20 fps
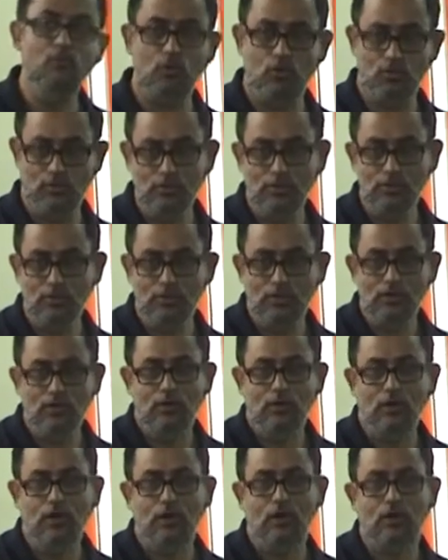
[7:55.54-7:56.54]
more
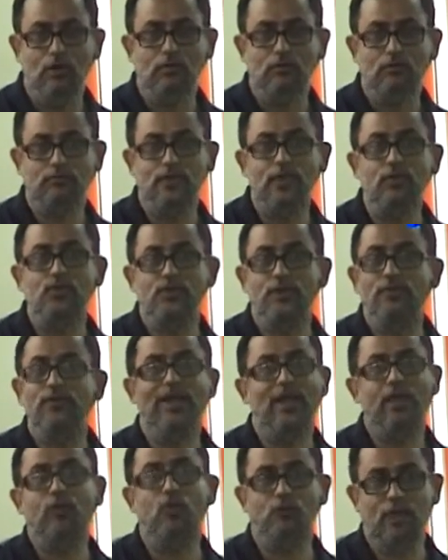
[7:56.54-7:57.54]
than
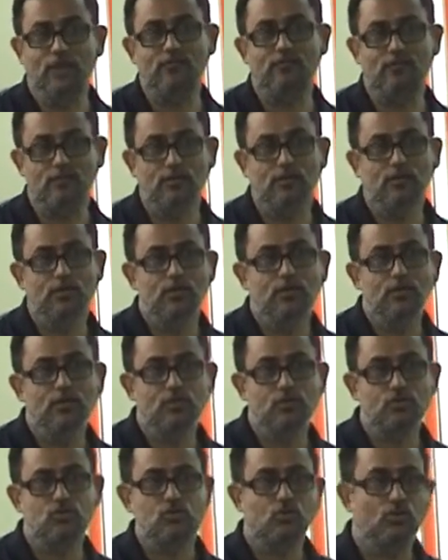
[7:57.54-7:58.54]
sharing equals.
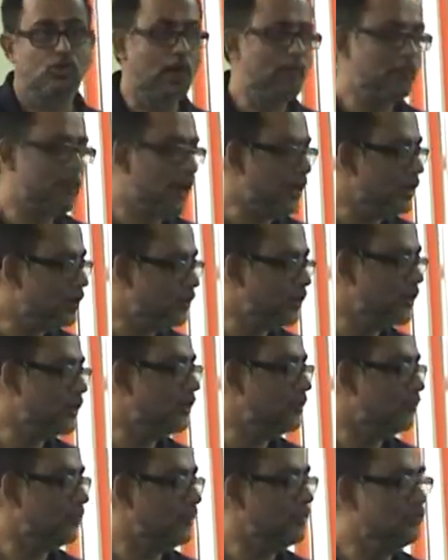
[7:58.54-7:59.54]
So I'm right away
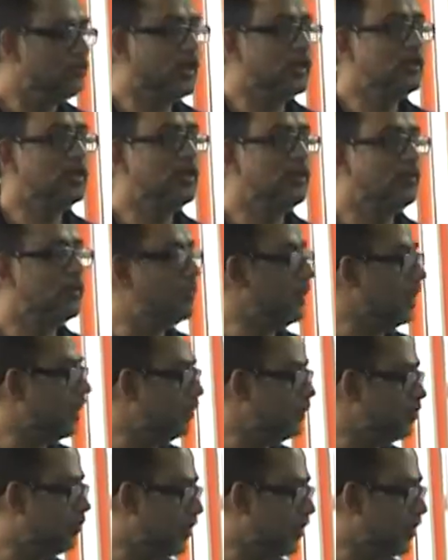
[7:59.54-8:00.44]
inviting our beloved